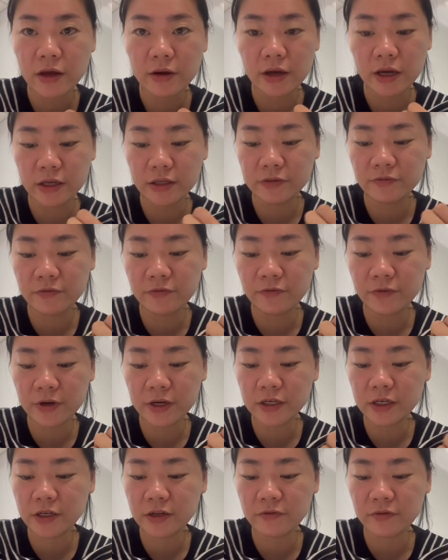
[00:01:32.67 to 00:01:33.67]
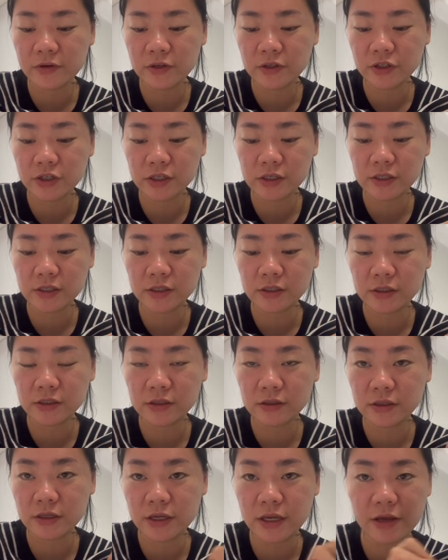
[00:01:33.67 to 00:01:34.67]
Infinitive is just
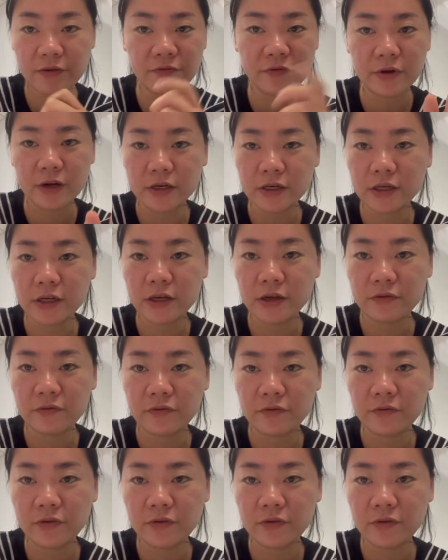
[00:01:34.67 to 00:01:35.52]
infinitive.